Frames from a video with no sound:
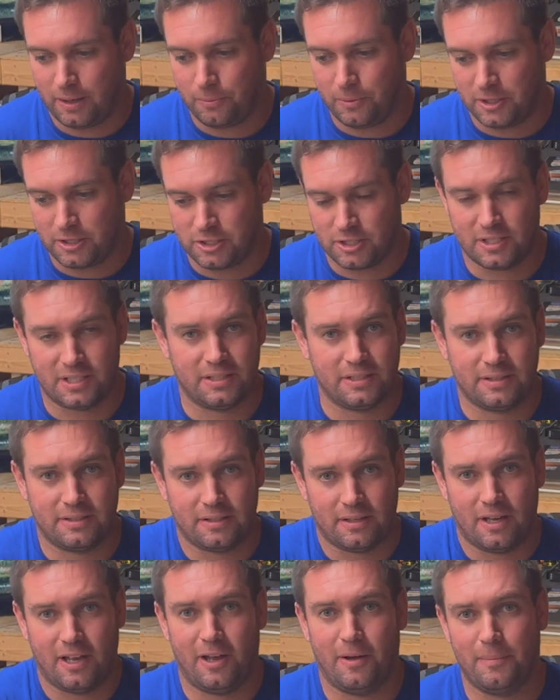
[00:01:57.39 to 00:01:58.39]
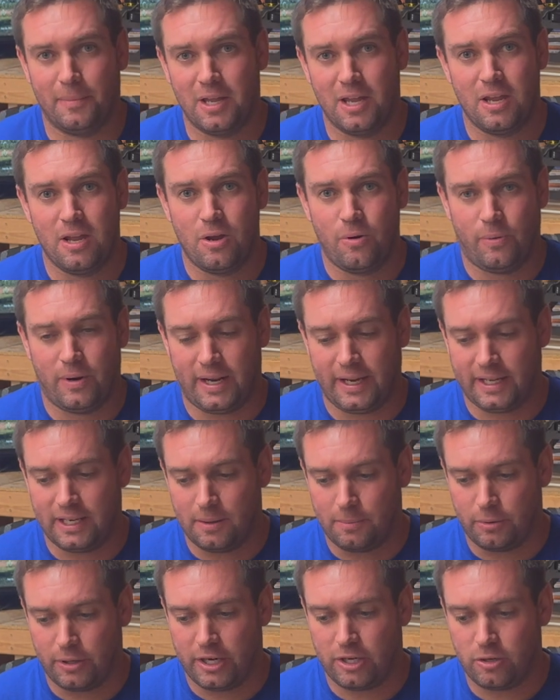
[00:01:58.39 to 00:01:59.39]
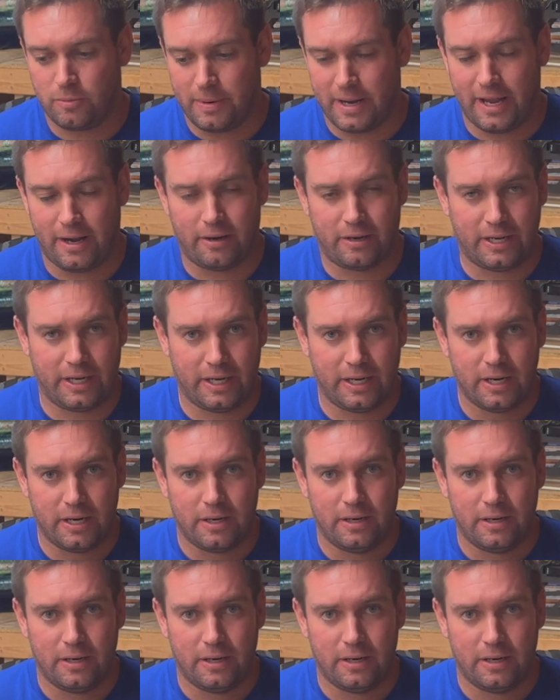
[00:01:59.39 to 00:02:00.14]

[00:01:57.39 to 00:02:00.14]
which is um, when I get a brand new battery,